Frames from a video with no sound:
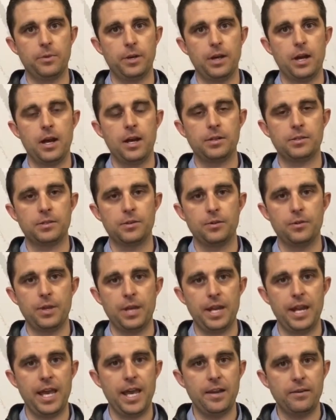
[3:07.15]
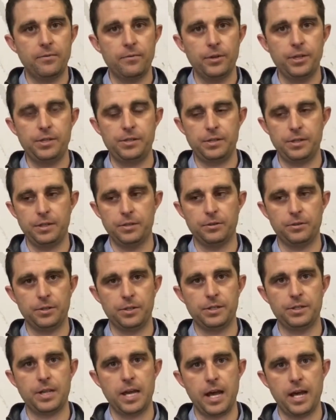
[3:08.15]
but also that every single
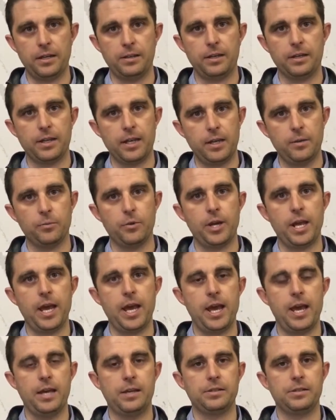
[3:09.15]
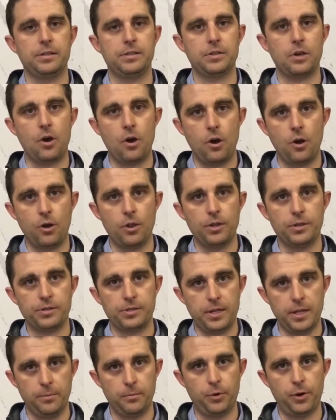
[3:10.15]
design that Cambria has is all the
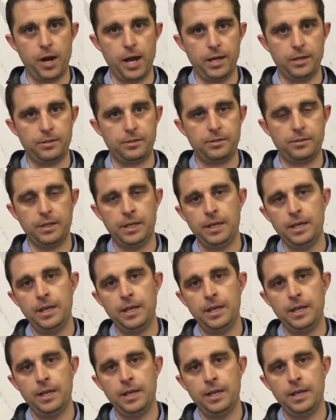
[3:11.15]
same price,